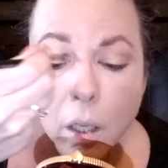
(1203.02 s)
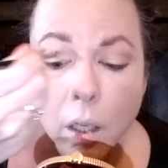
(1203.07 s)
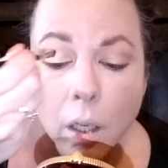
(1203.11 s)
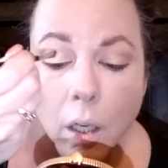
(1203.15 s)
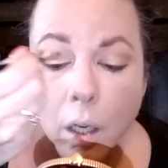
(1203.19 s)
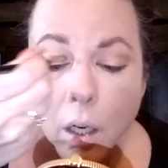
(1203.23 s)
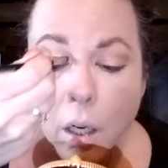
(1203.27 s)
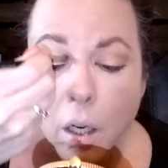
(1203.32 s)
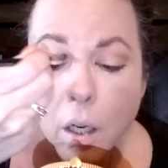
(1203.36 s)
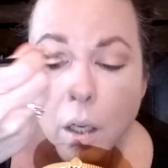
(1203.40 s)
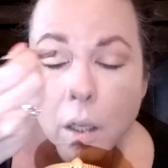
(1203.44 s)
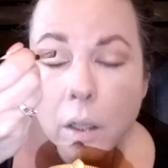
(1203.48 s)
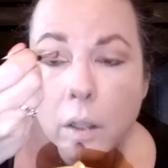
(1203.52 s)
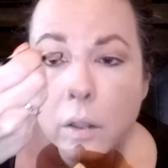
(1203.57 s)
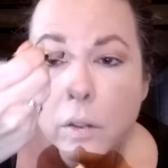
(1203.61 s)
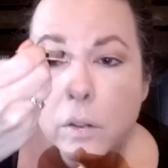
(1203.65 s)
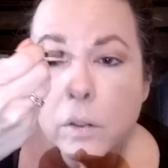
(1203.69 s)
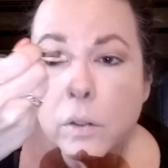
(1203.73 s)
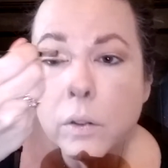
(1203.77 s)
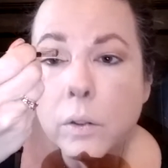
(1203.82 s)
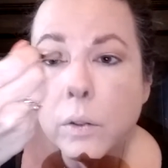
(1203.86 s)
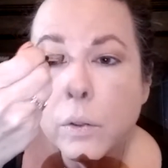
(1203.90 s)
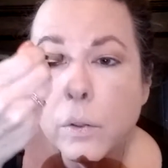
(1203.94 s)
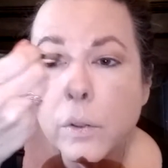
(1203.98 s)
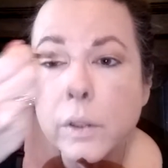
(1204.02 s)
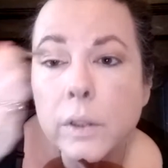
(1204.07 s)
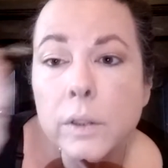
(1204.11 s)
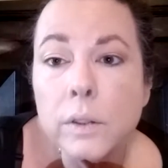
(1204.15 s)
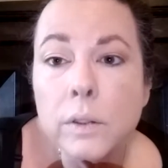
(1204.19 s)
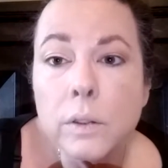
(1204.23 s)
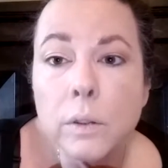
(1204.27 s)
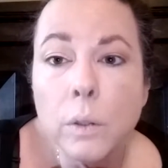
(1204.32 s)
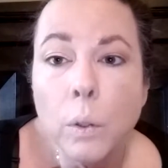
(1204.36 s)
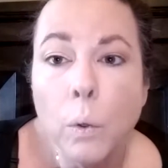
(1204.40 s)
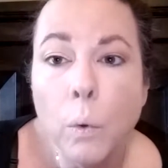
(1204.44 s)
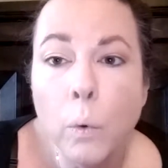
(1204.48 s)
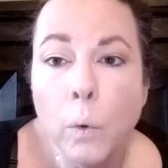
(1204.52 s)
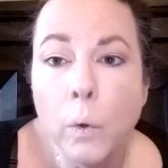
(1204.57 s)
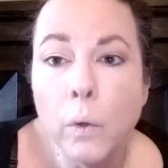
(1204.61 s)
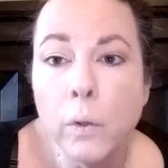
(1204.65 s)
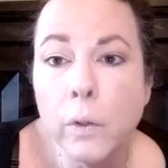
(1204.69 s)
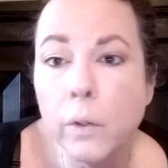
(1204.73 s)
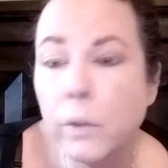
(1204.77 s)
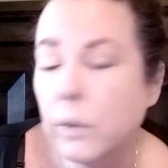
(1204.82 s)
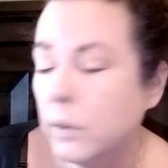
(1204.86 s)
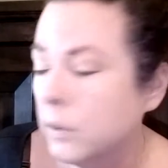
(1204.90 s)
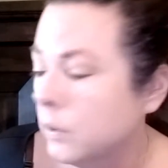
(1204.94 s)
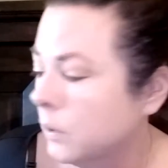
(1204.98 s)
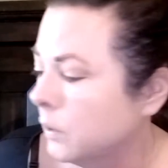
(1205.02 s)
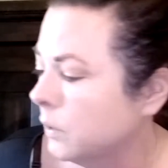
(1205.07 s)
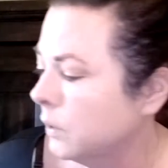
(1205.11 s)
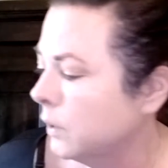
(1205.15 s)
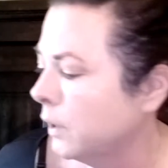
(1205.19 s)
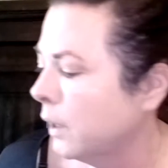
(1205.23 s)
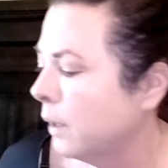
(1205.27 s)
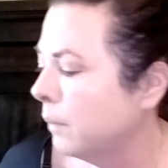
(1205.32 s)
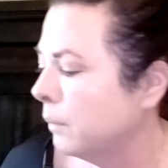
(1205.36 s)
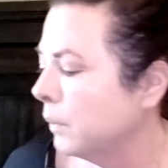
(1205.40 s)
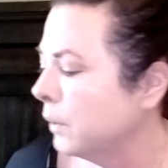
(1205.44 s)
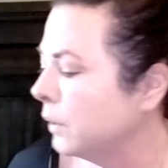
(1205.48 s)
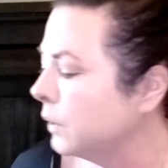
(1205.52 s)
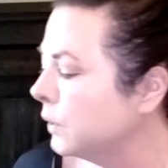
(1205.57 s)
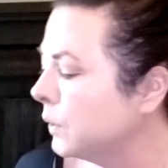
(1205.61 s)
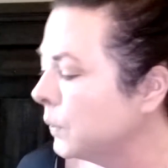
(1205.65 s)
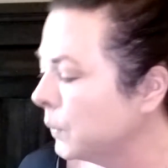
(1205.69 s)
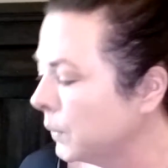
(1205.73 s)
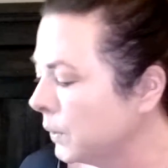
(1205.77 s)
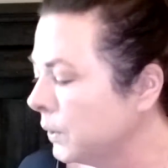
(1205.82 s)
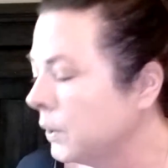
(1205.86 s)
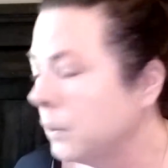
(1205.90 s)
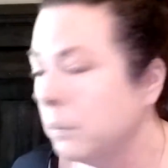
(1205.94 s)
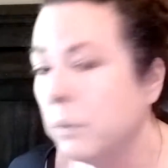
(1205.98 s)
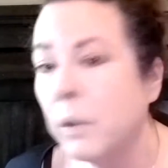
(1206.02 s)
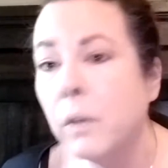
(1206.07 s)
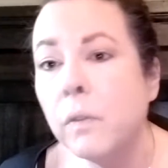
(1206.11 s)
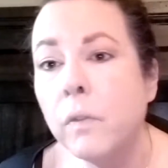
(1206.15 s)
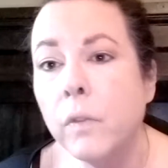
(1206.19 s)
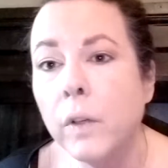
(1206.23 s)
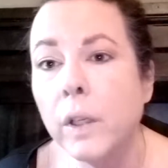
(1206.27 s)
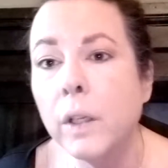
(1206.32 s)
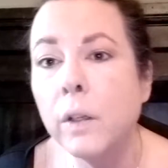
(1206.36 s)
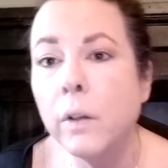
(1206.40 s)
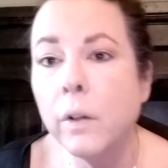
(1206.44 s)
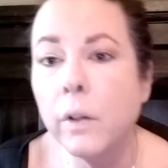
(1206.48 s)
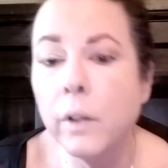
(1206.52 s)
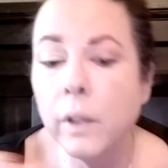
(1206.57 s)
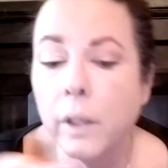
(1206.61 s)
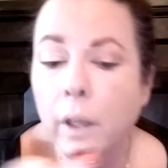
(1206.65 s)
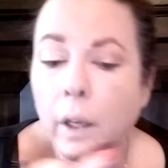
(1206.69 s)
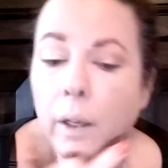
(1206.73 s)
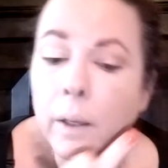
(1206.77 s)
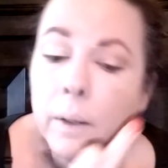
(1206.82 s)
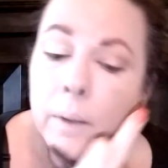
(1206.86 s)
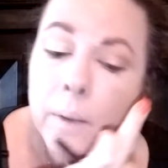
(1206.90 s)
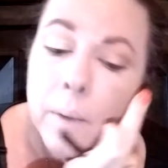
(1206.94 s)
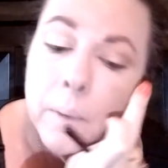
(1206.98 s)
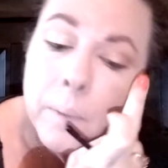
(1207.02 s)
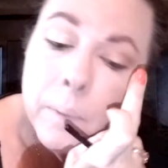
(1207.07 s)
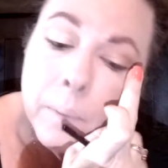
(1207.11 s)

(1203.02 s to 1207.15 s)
hard crease corners. Now I'm going to switch my finger again.